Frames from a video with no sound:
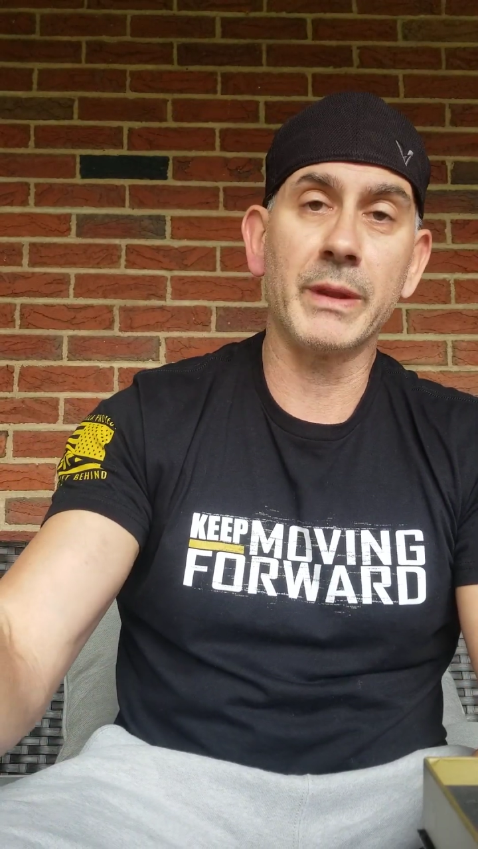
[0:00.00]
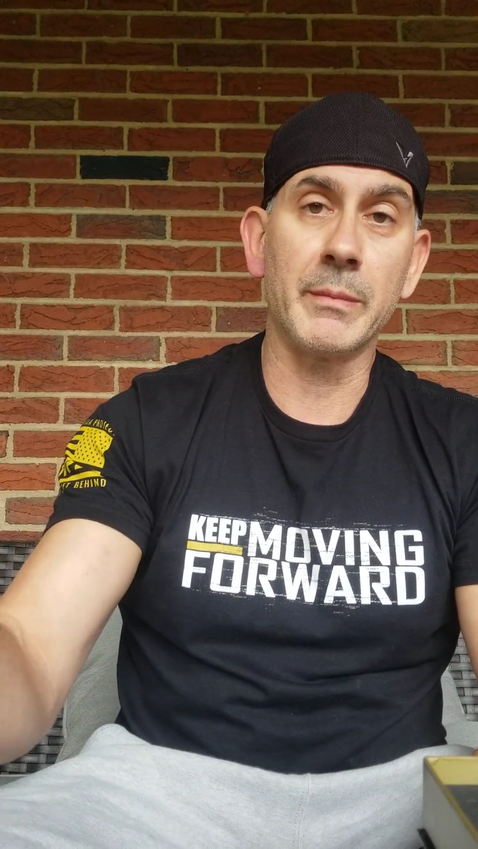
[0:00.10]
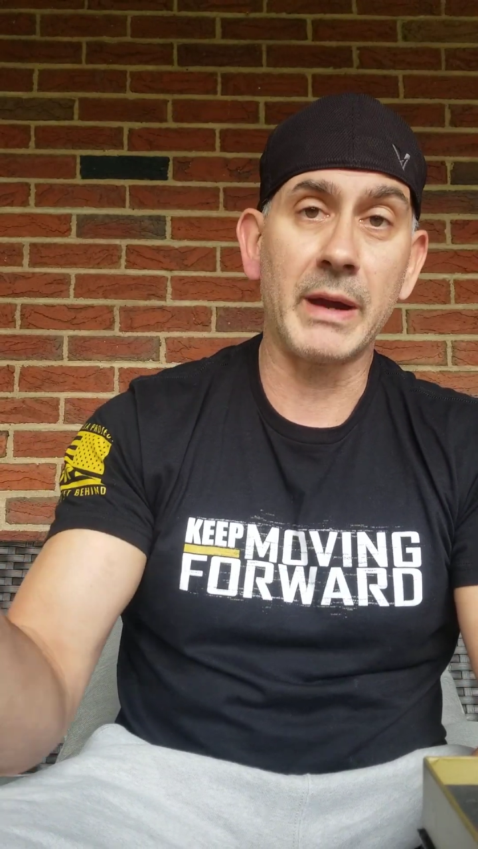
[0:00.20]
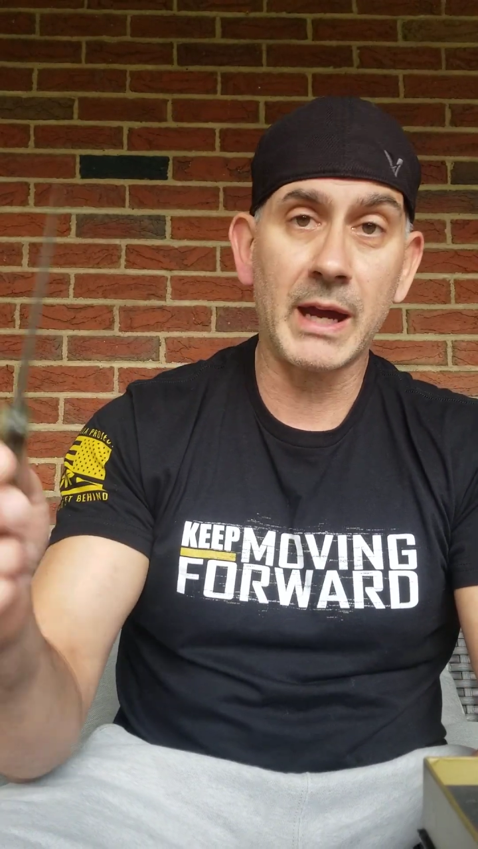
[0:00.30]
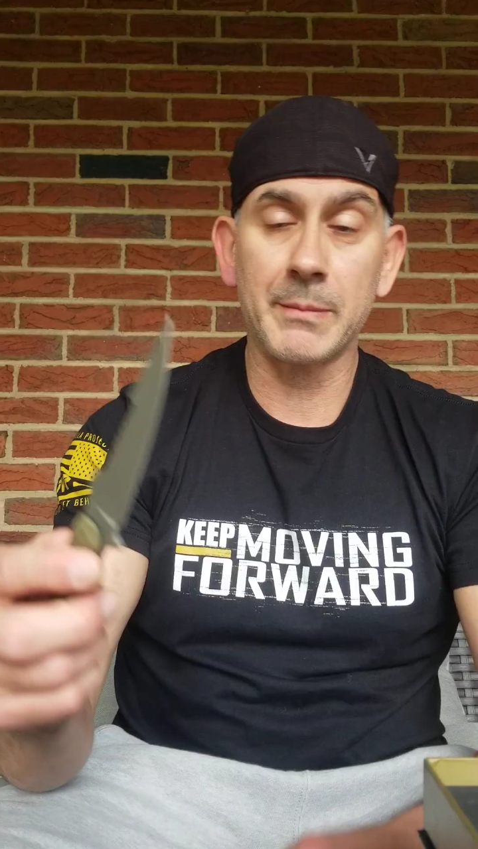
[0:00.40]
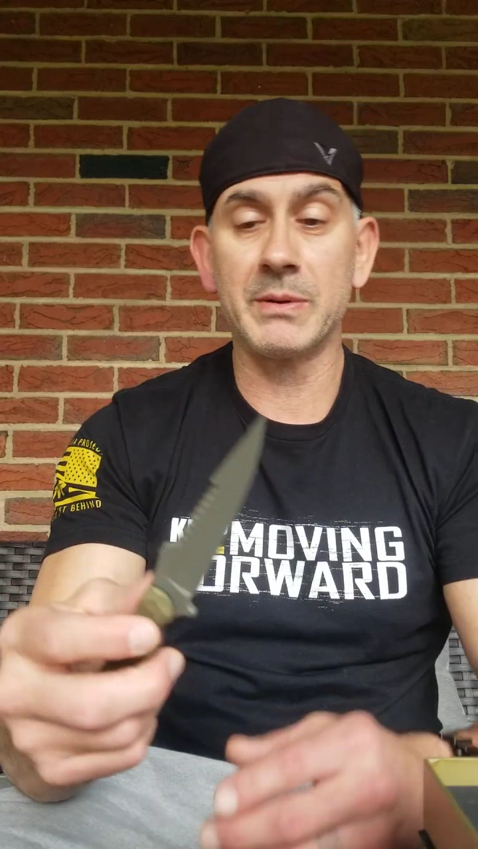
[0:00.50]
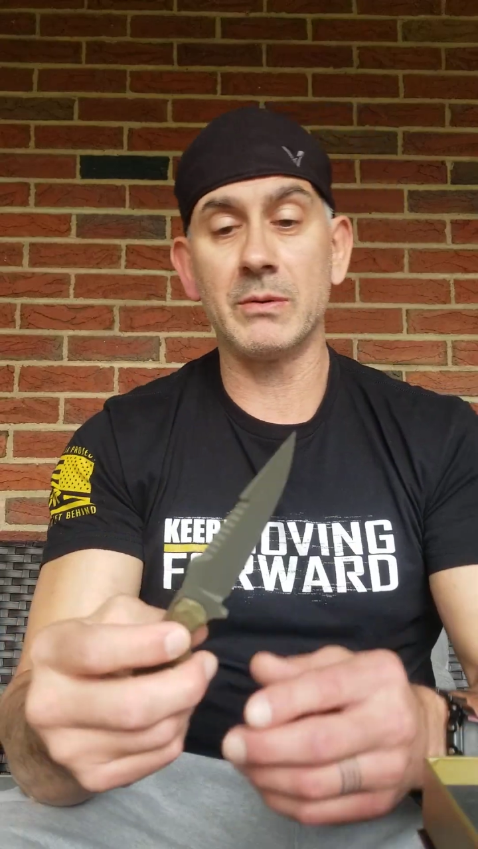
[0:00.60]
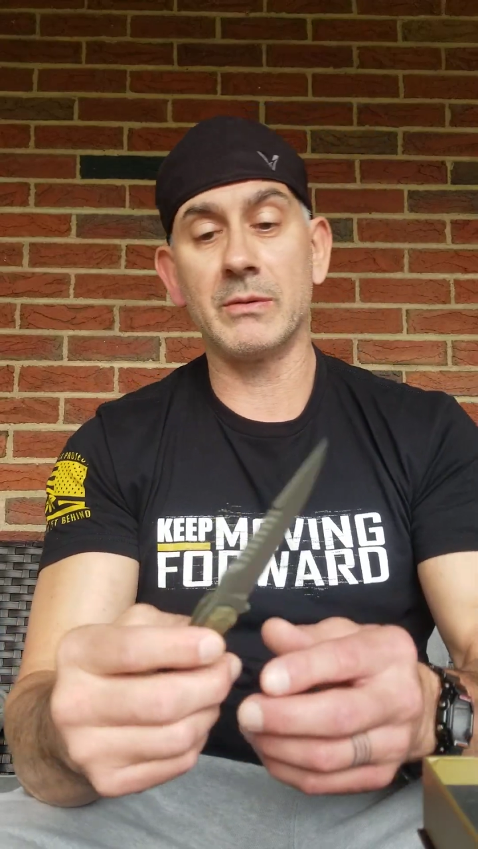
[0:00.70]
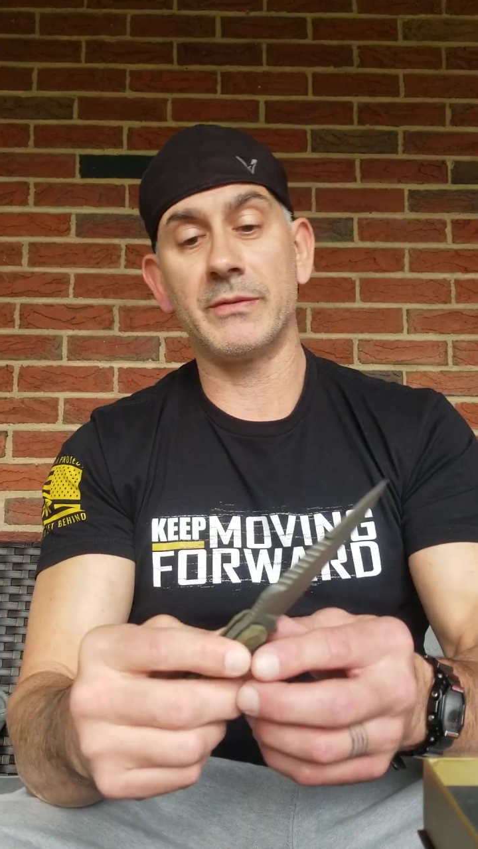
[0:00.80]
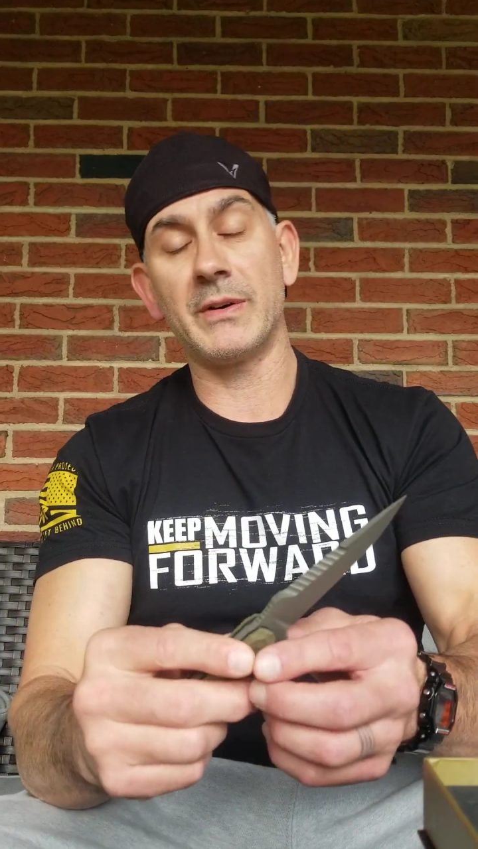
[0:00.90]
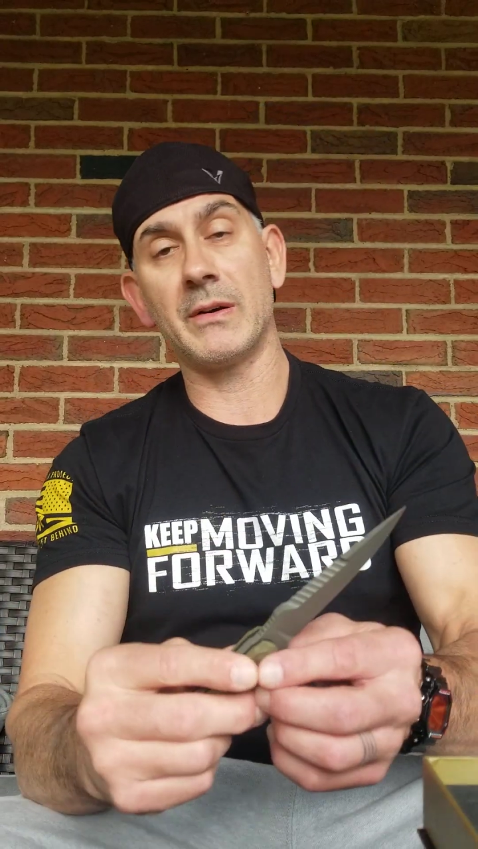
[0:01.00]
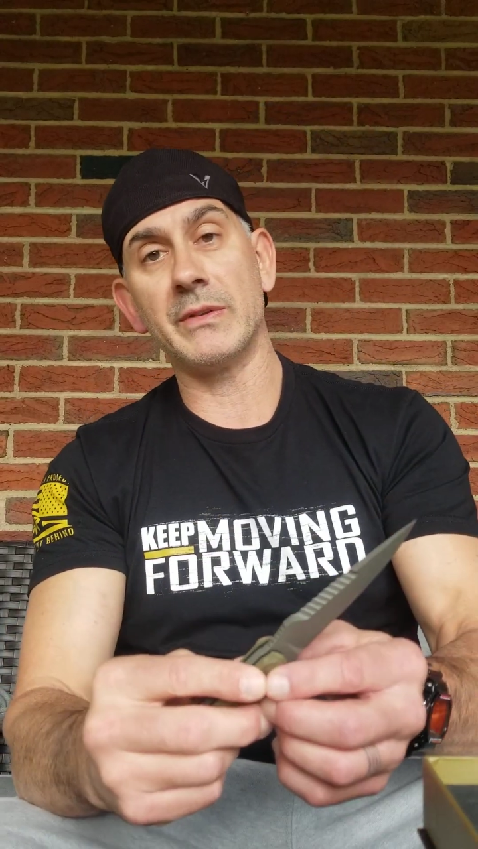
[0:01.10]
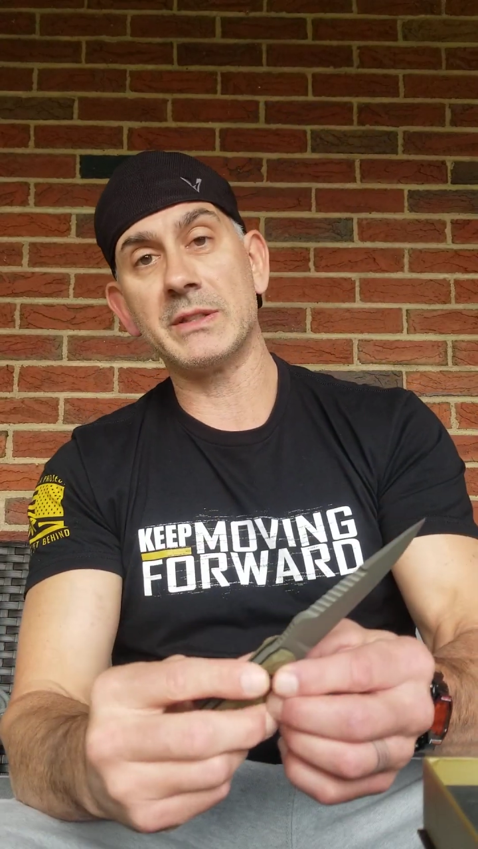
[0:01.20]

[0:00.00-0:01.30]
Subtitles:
I'm happy to have found